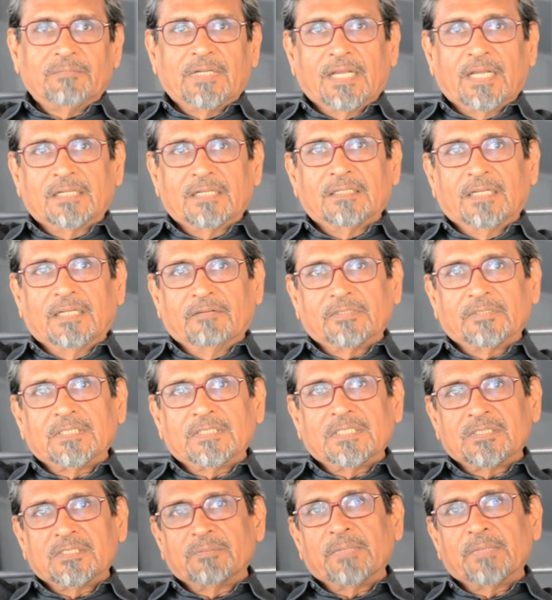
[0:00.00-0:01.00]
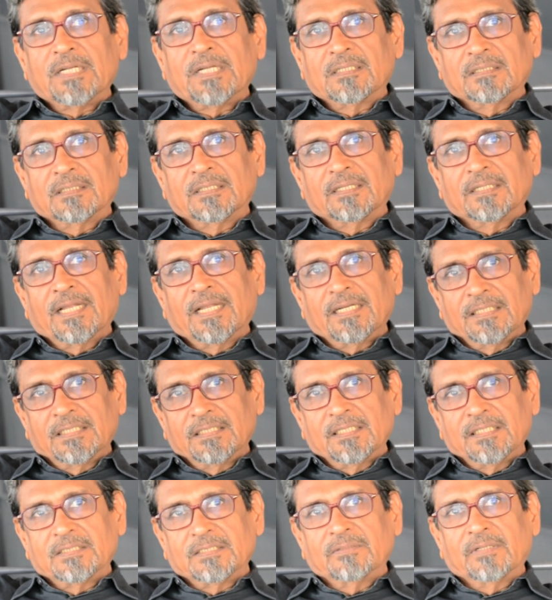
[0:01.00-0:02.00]
Actually, I was instrumental in getting
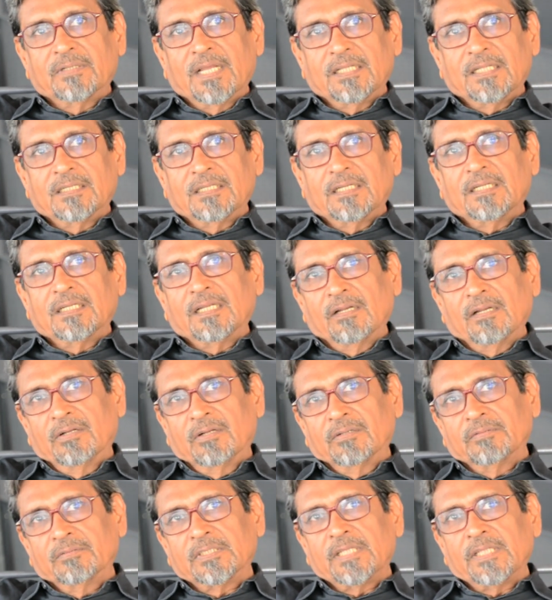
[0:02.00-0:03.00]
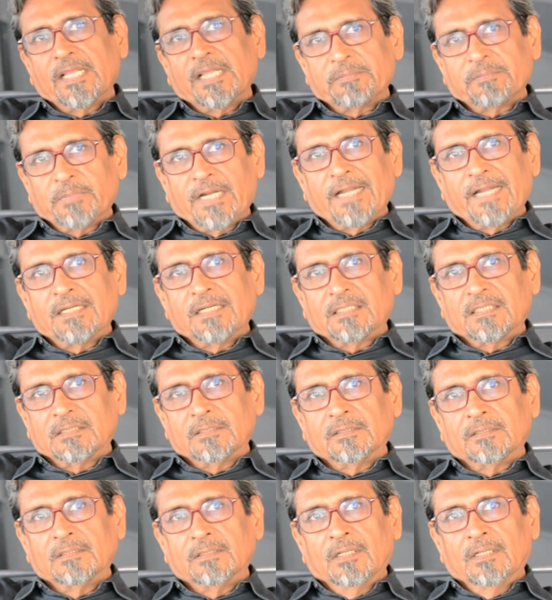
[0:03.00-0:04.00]
this together, along with Esper Anderson,